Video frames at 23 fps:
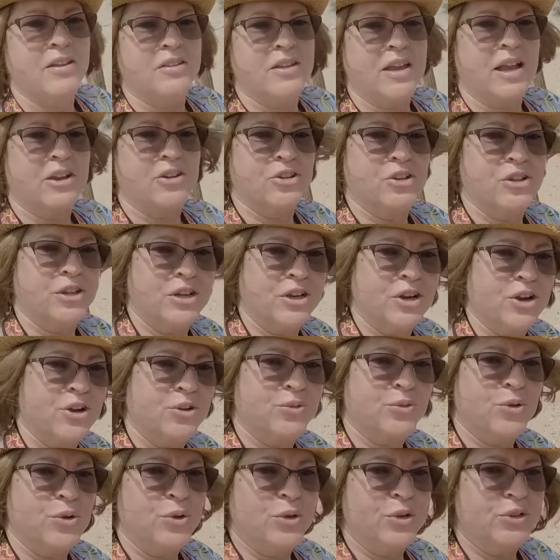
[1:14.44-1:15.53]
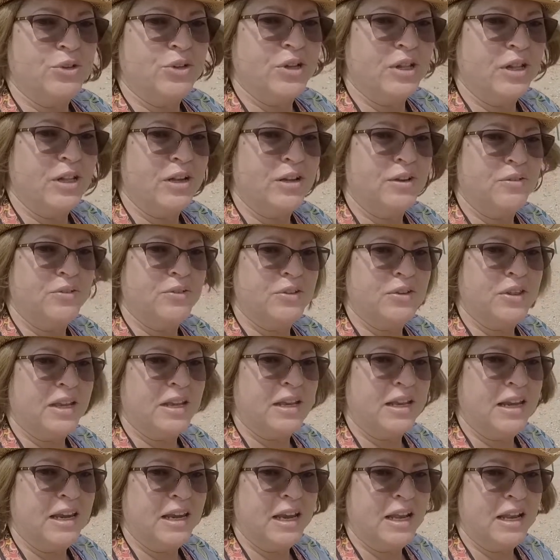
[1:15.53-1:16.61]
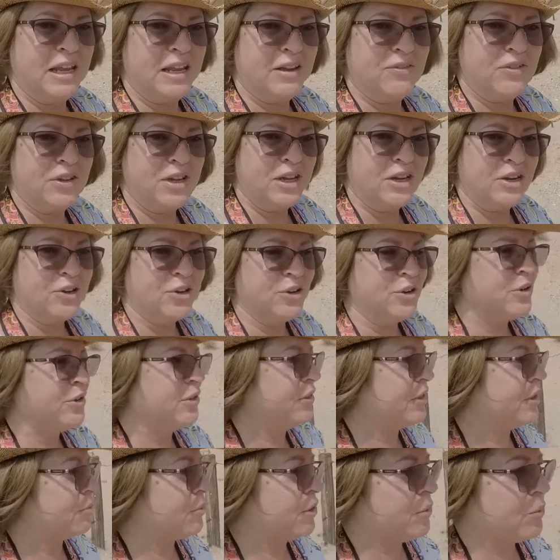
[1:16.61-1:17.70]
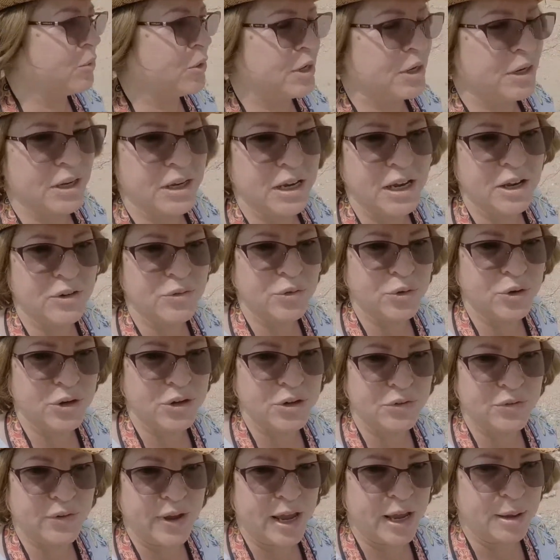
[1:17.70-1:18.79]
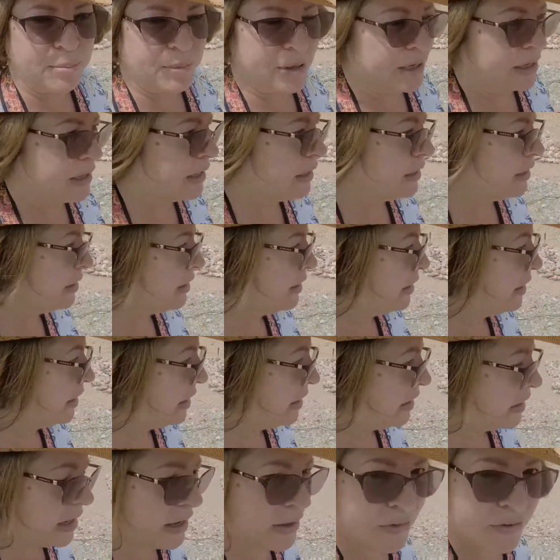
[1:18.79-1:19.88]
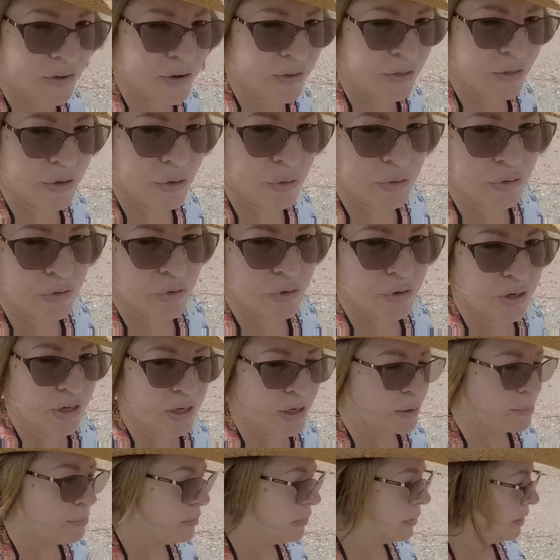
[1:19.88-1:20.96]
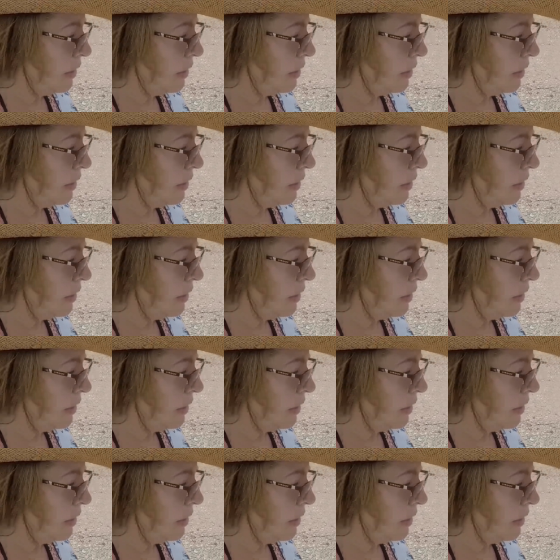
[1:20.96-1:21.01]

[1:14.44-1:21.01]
actually are Roland's gloves that he had left here that we wanted to get for his family and send those to him.